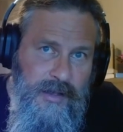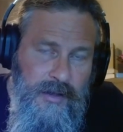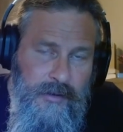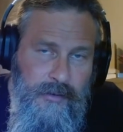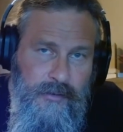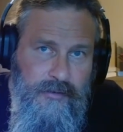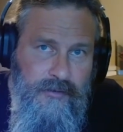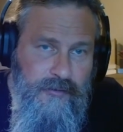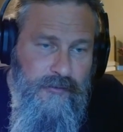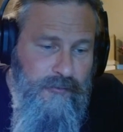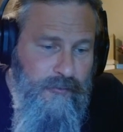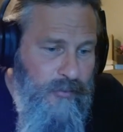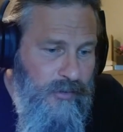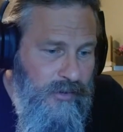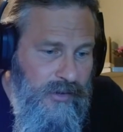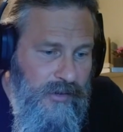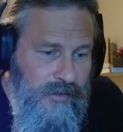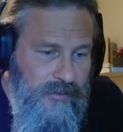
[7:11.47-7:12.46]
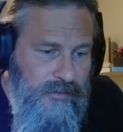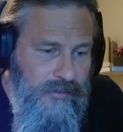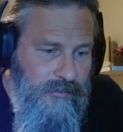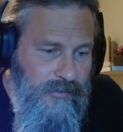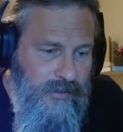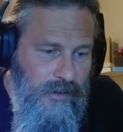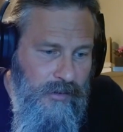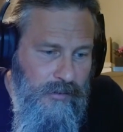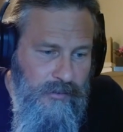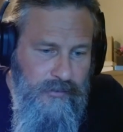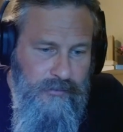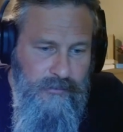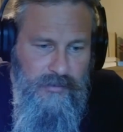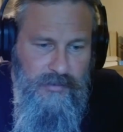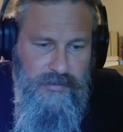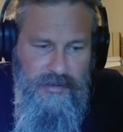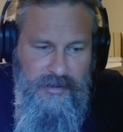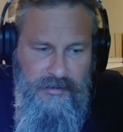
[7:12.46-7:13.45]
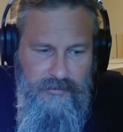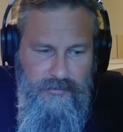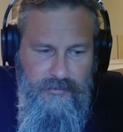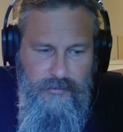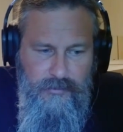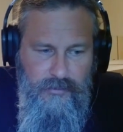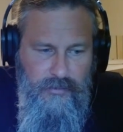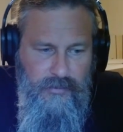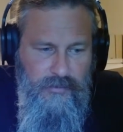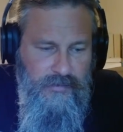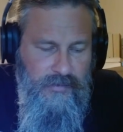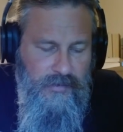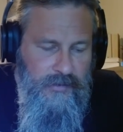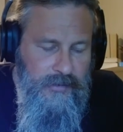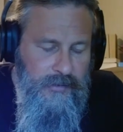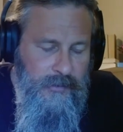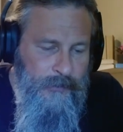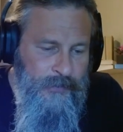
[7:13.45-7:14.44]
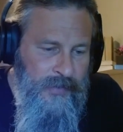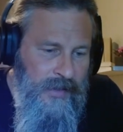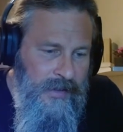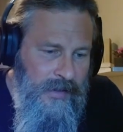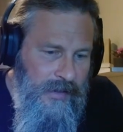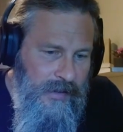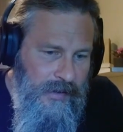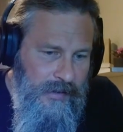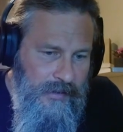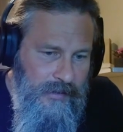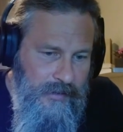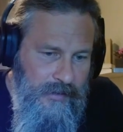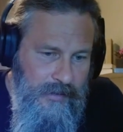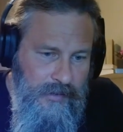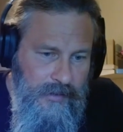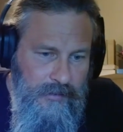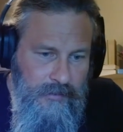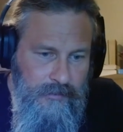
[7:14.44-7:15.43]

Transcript: hundreds of millions of dollars with lasers and